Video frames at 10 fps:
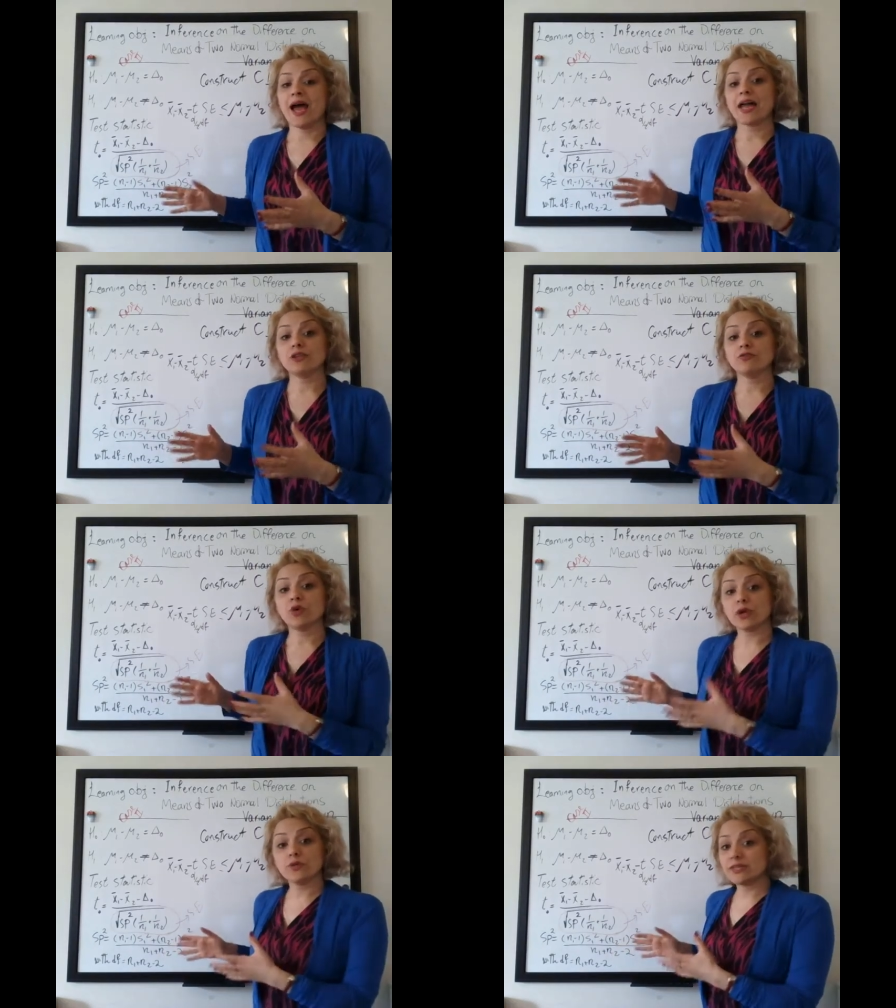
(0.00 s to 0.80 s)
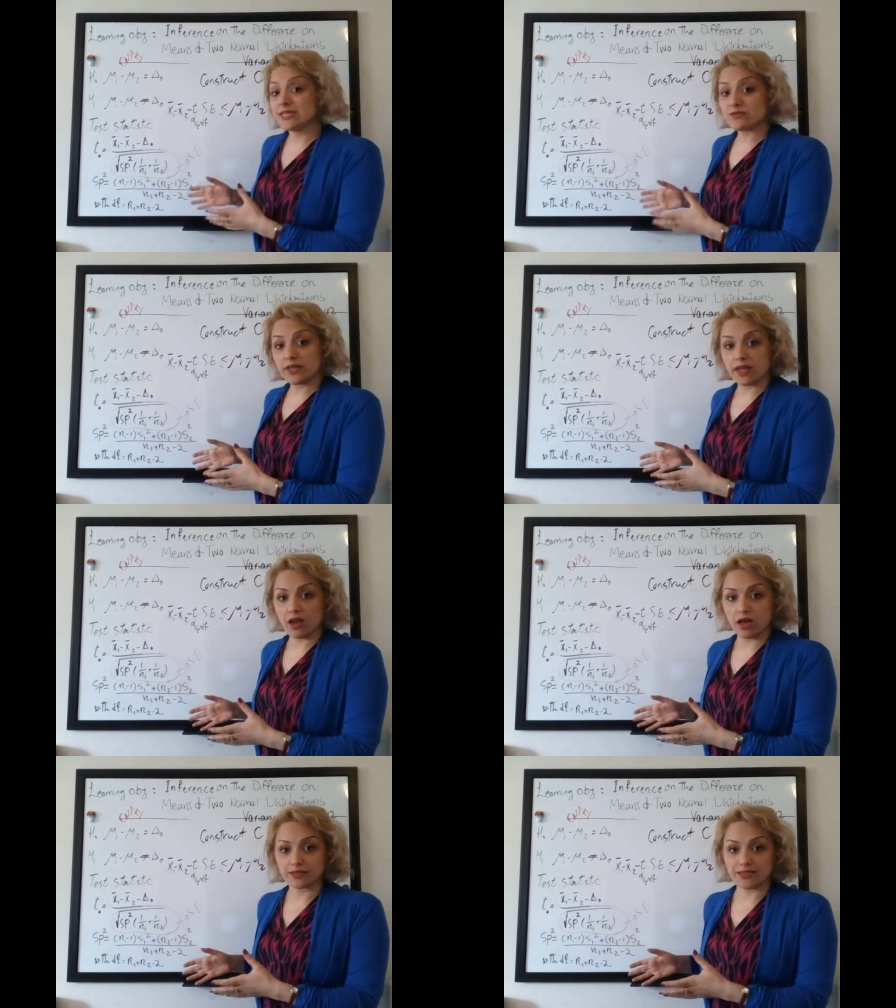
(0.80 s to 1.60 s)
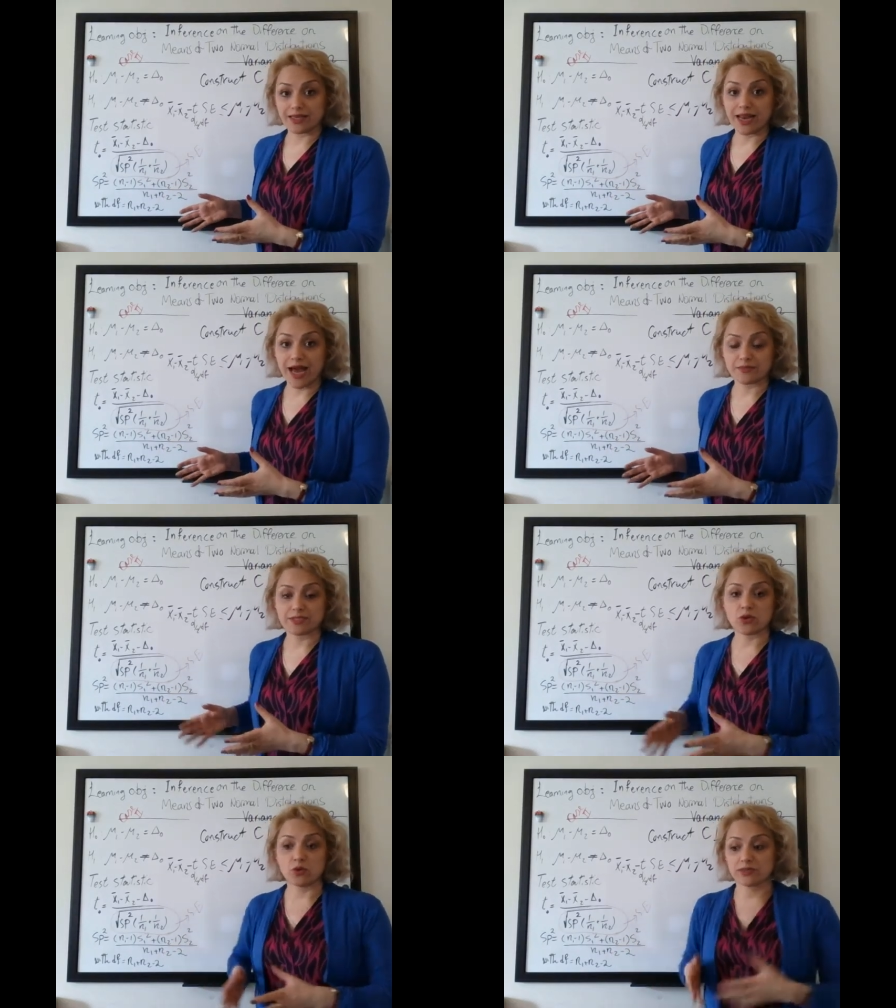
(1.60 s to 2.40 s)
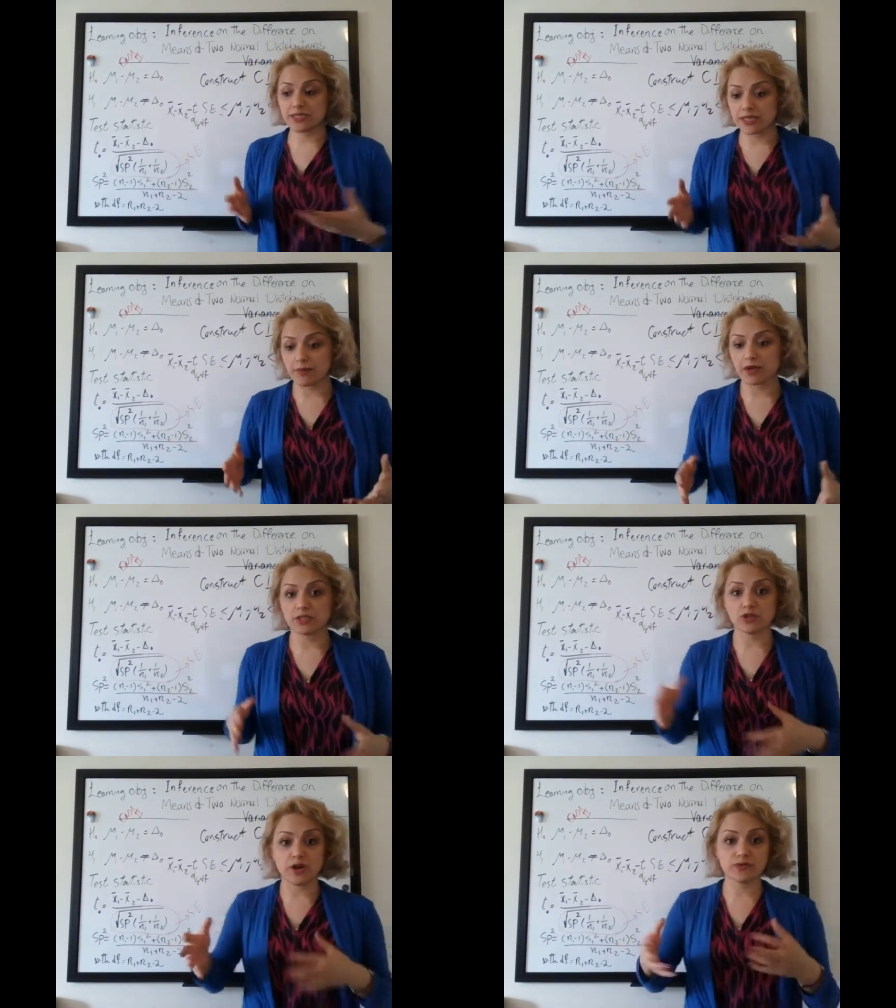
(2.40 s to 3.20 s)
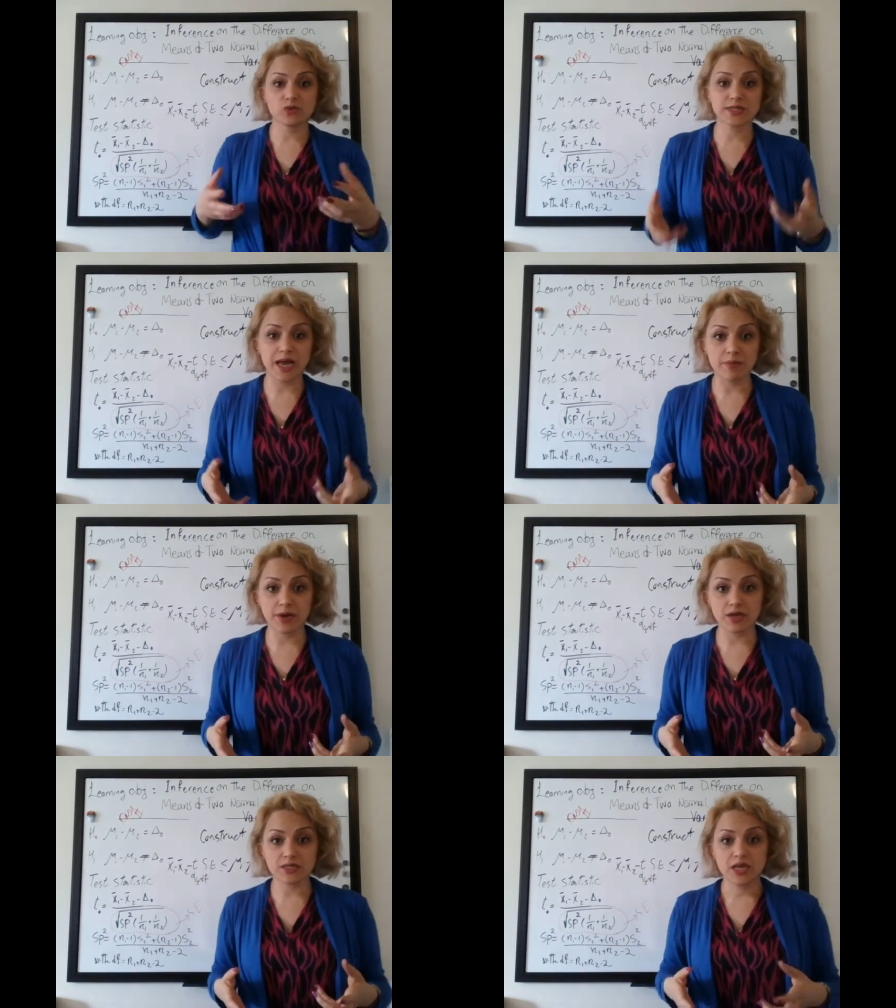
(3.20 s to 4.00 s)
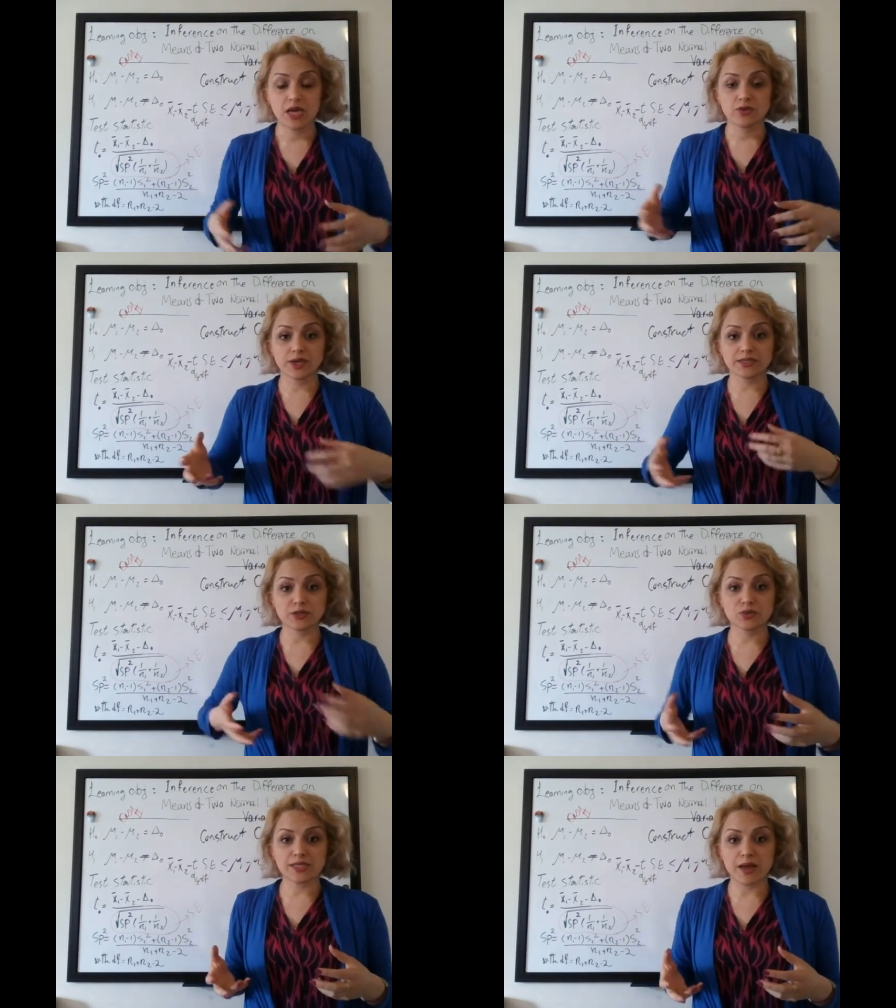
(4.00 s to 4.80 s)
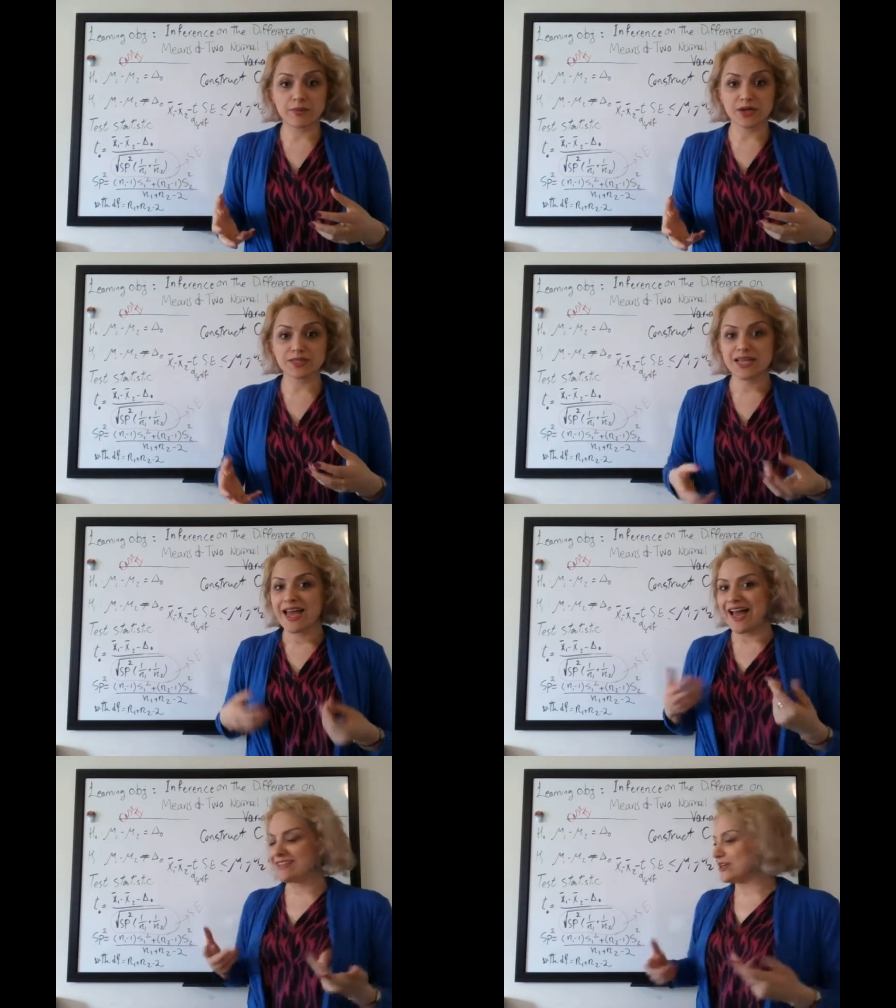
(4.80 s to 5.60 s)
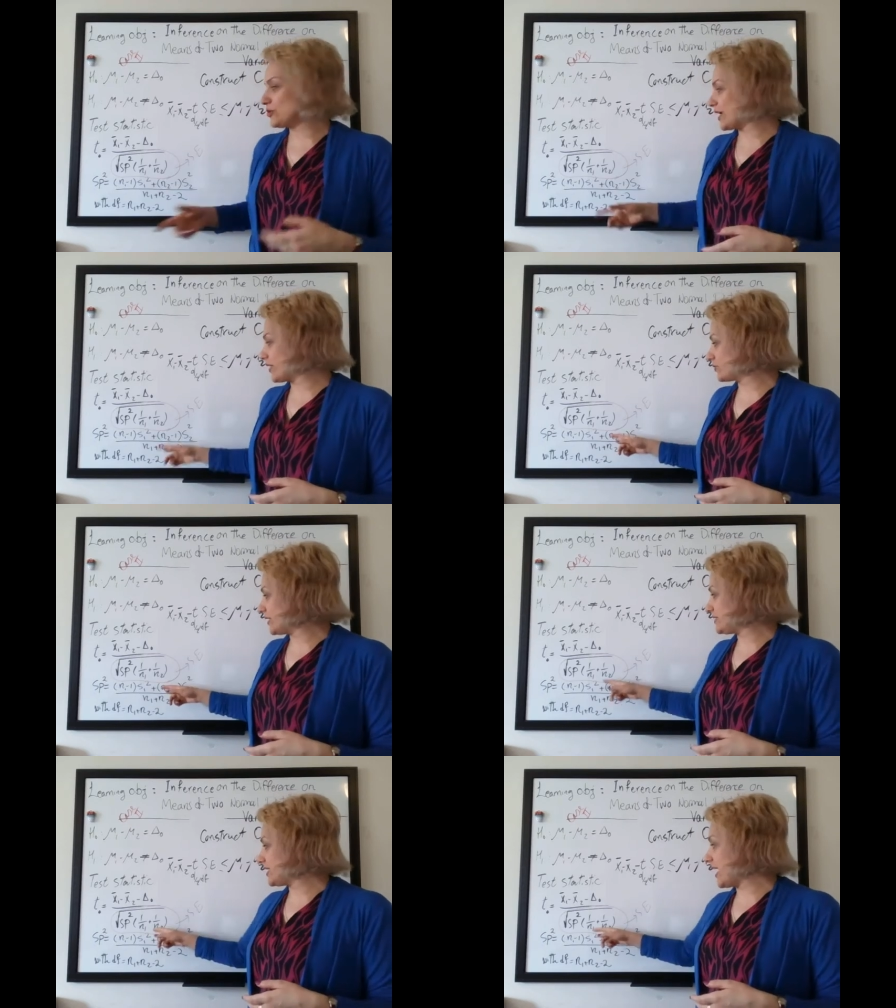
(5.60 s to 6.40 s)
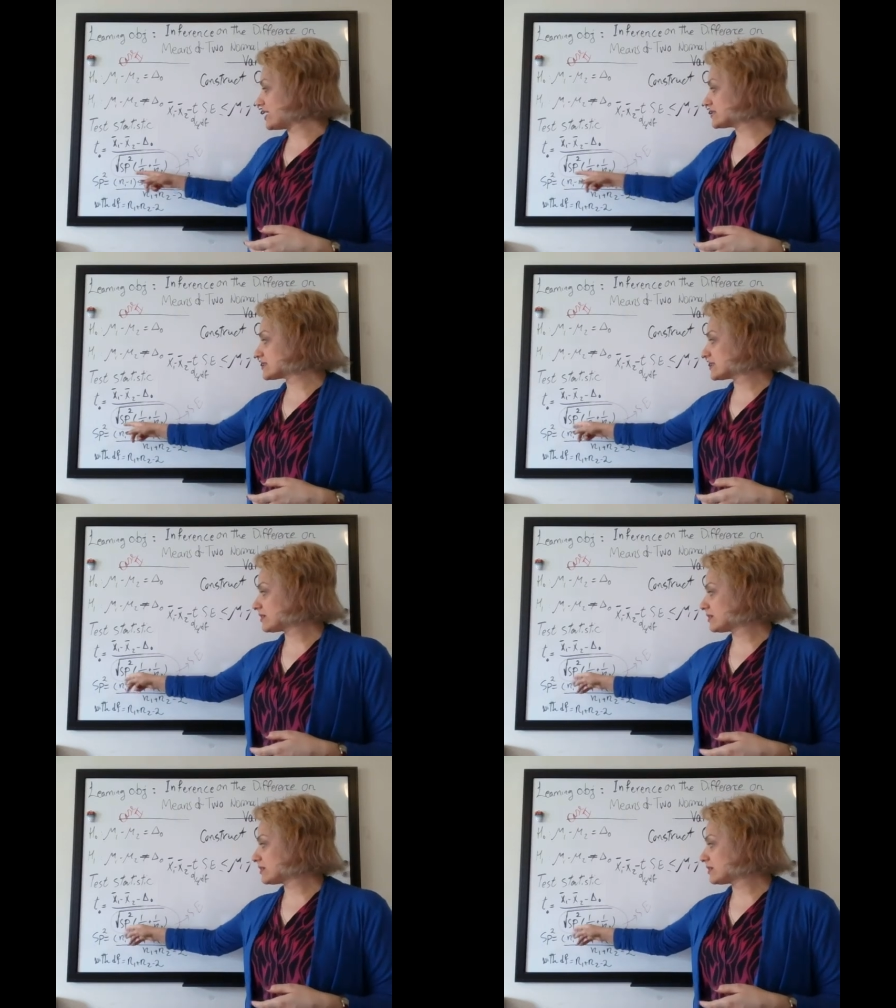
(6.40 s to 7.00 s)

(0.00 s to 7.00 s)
And you work with this one a lot in the lab. So think about it. You have two samples. You get the two samples. And then you calculate the S,